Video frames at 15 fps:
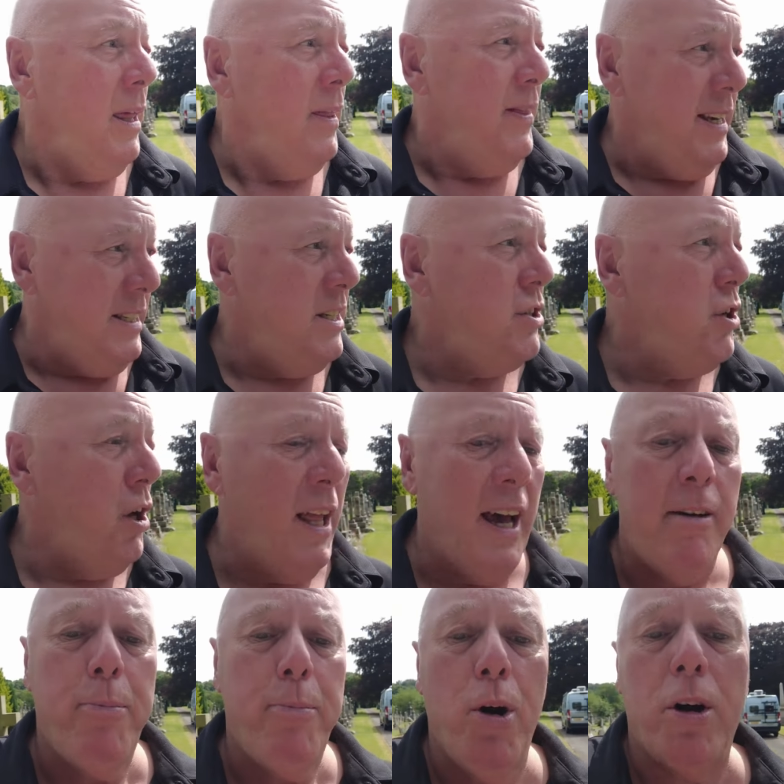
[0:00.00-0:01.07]
This Is Your
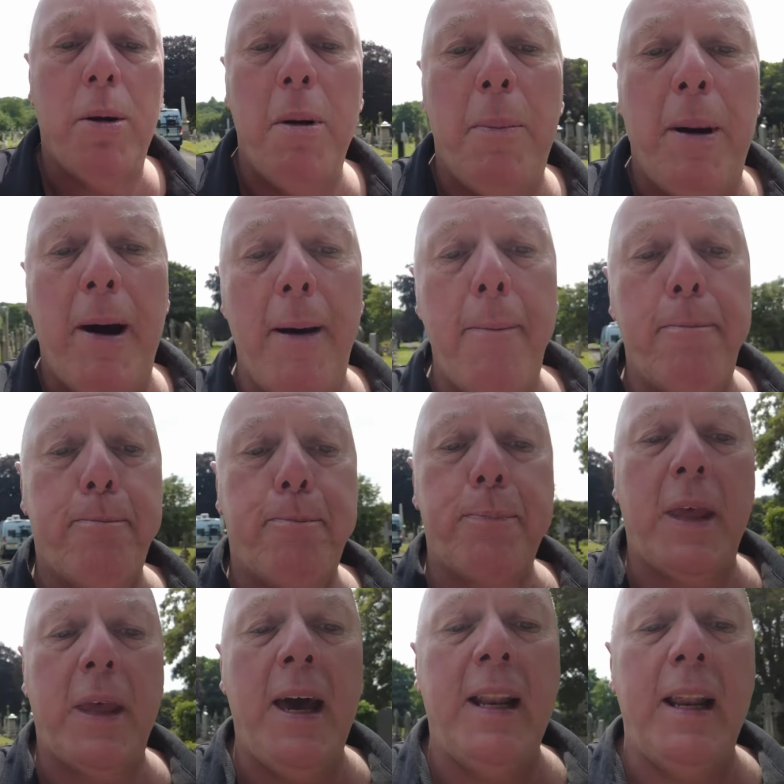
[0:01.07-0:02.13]
Life programme about him,
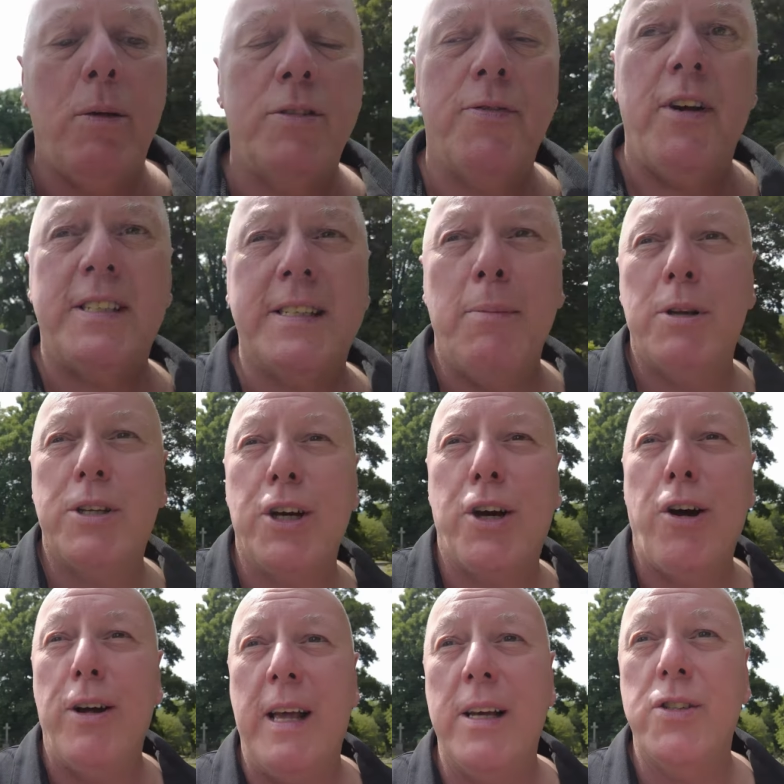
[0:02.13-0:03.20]
and it was very similar to
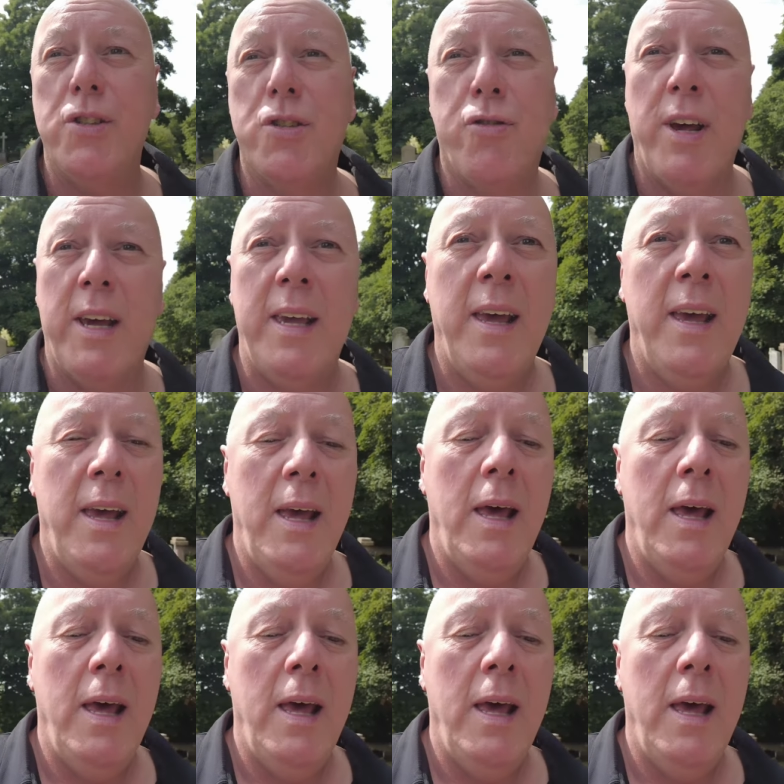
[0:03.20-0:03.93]
Coronation Street.